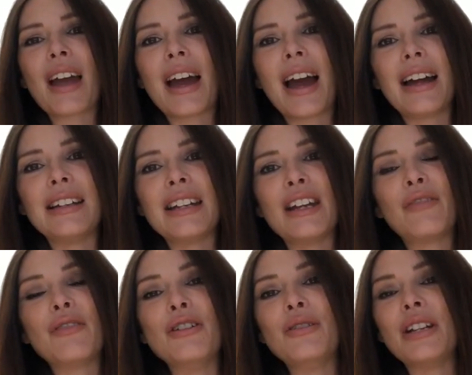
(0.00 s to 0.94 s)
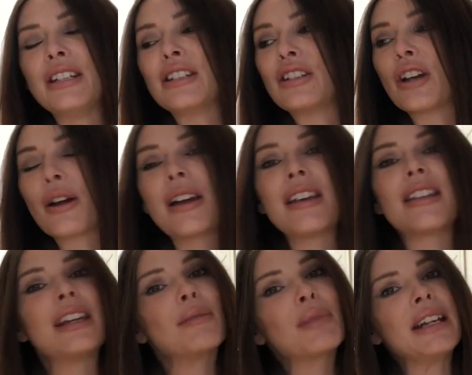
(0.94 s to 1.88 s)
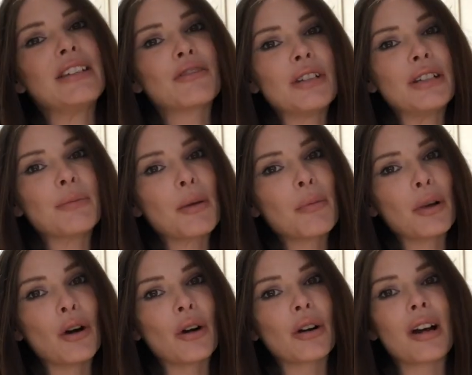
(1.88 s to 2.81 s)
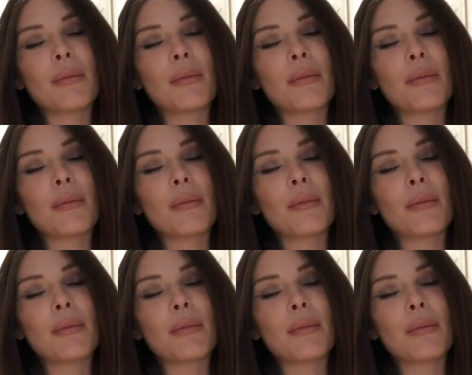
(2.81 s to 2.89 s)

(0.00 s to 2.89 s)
and if you need to know anything, please read my blog.